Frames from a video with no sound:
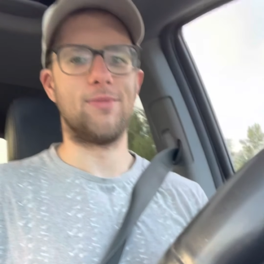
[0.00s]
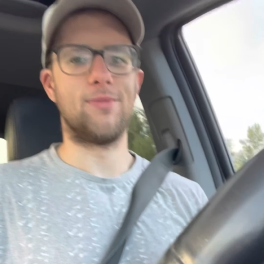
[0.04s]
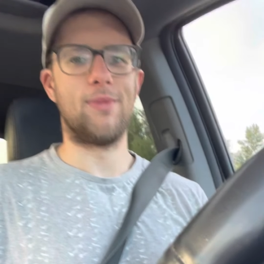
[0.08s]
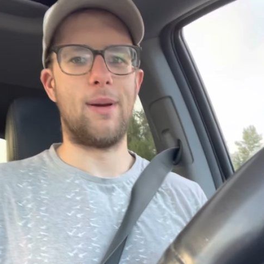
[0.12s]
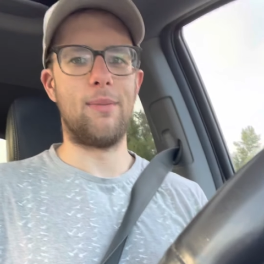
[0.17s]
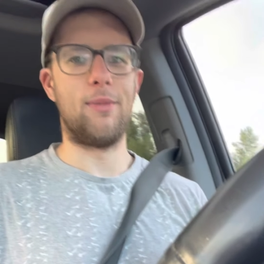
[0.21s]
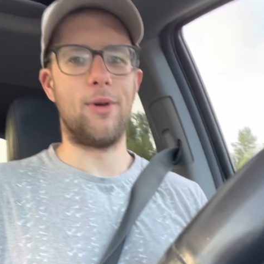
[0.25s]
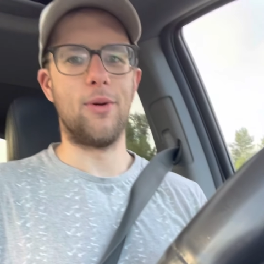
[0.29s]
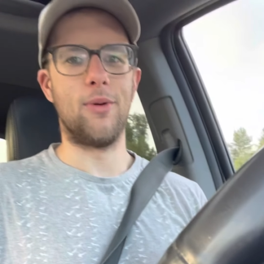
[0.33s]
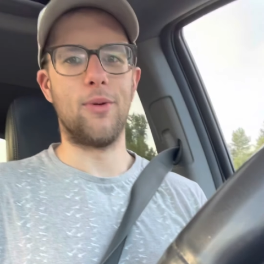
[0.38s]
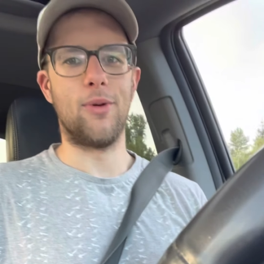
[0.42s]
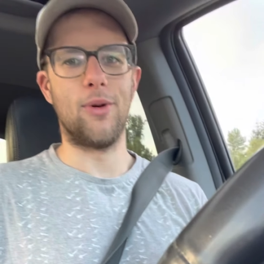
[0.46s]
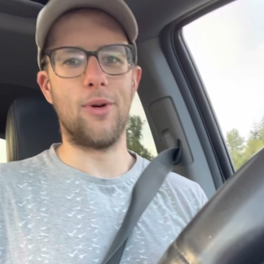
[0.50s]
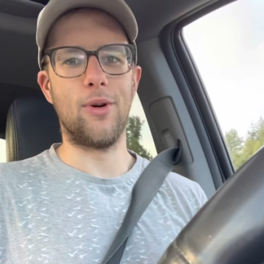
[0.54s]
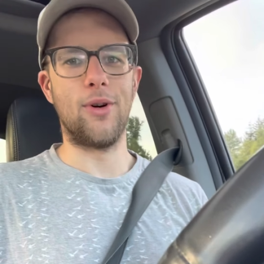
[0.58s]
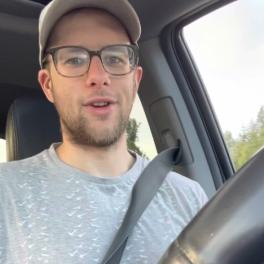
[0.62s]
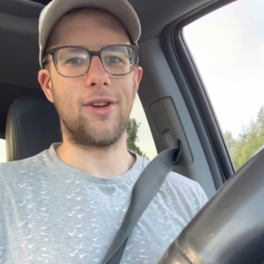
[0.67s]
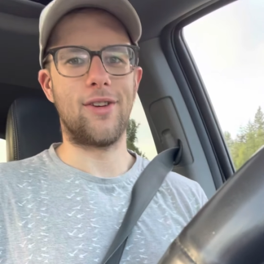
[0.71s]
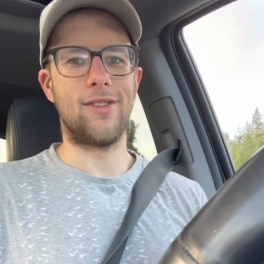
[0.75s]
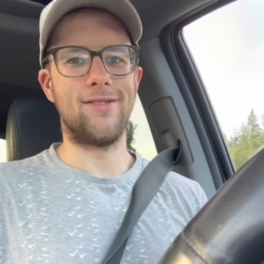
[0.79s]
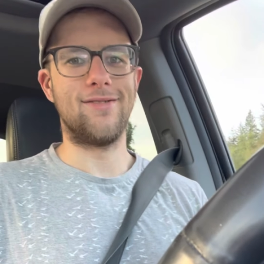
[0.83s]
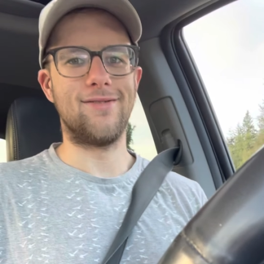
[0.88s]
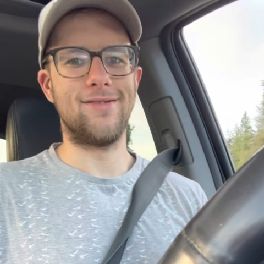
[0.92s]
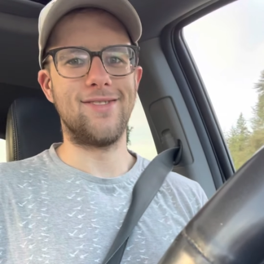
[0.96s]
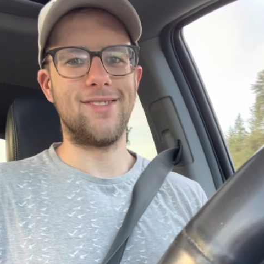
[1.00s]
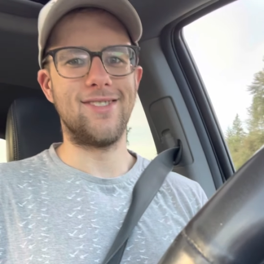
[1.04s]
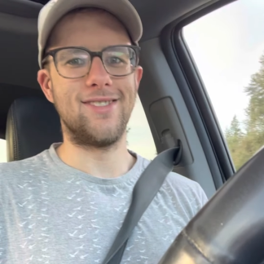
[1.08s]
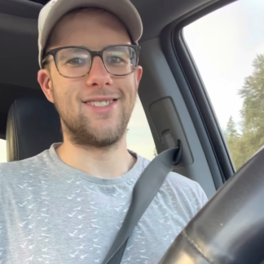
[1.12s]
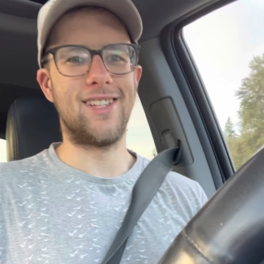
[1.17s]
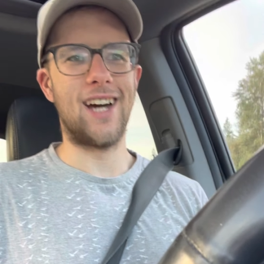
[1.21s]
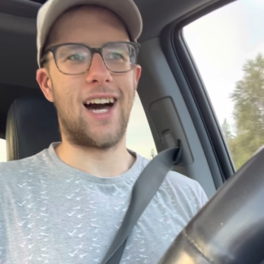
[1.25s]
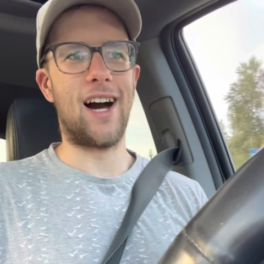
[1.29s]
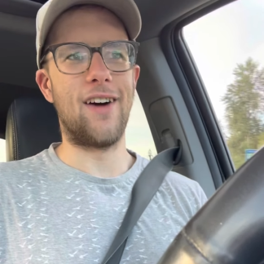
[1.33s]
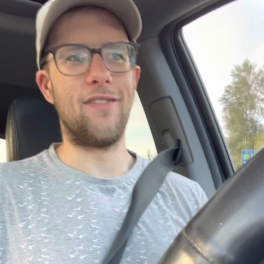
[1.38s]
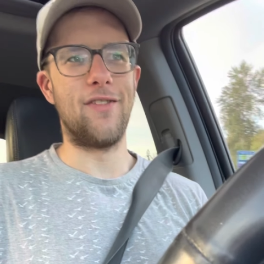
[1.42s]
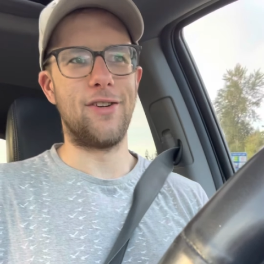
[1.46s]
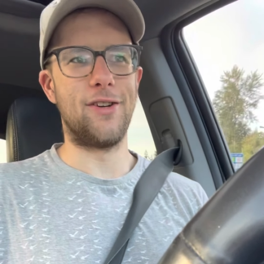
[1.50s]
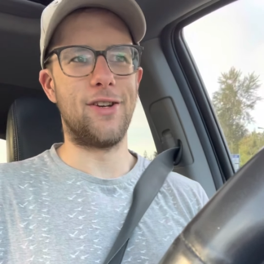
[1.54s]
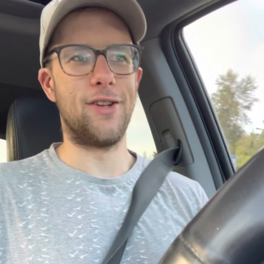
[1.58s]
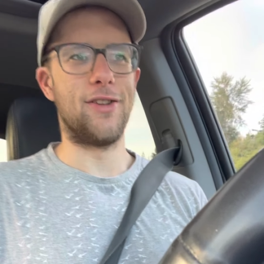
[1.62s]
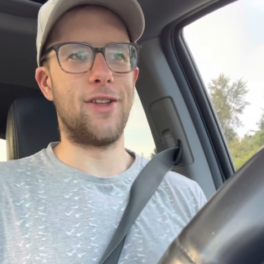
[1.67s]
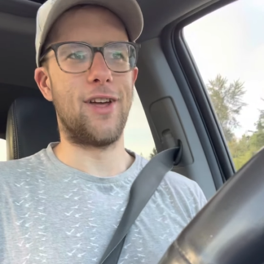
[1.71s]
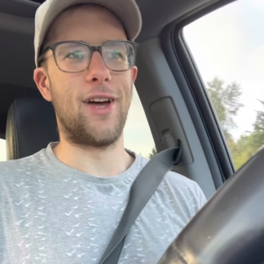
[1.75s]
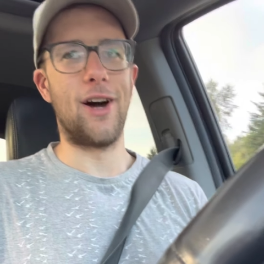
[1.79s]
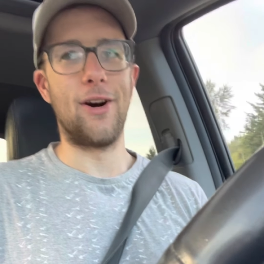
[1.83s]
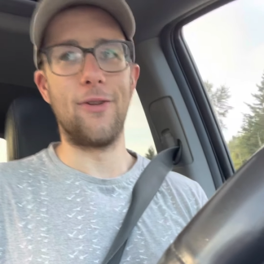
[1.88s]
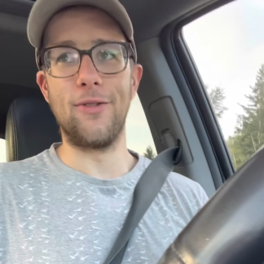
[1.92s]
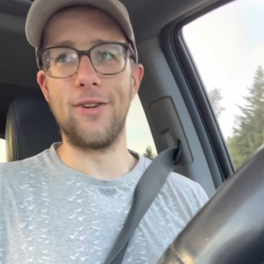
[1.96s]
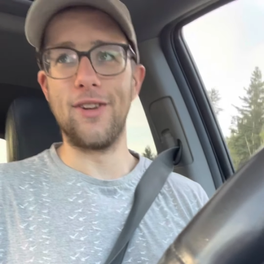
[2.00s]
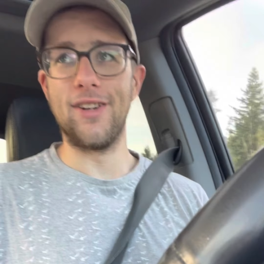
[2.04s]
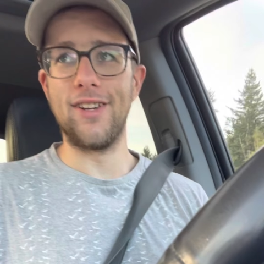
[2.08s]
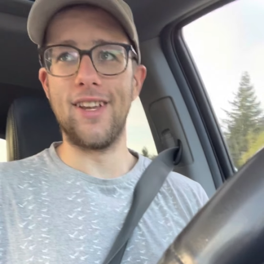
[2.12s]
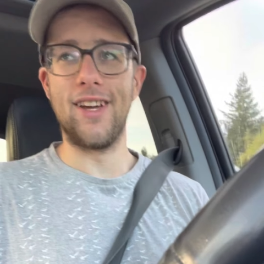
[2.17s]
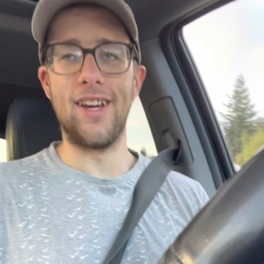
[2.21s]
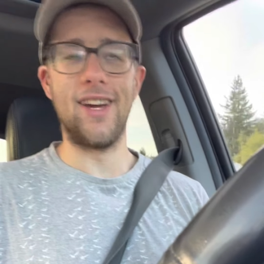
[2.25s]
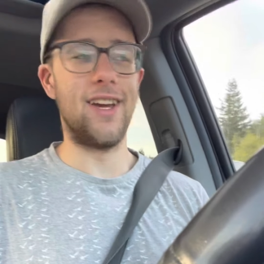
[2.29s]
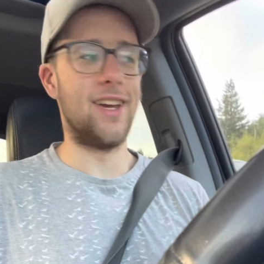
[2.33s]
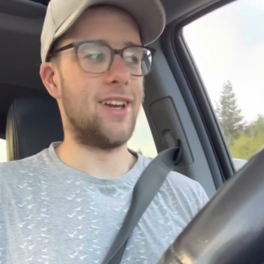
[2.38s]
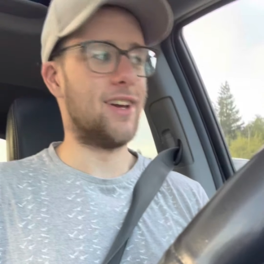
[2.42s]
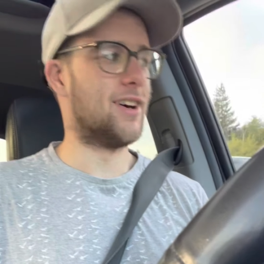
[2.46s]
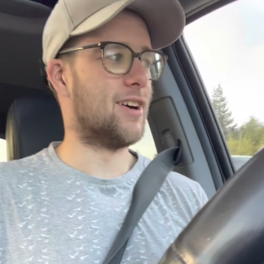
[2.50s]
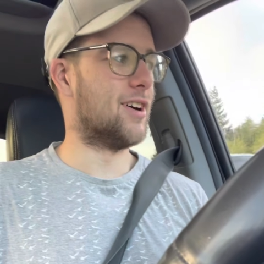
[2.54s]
Maybe we'll dive into that one day.